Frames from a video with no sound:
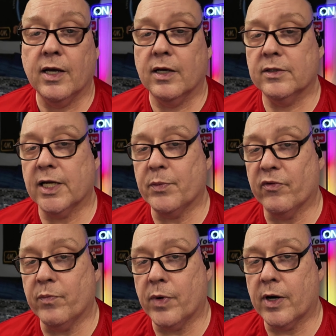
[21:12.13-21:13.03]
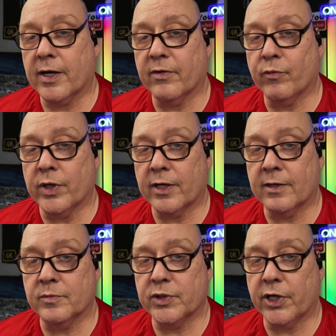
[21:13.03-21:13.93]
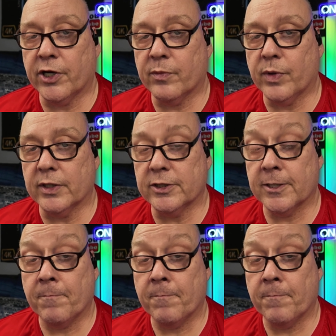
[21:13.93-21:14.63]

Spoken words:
type of market when it comes to earbuds.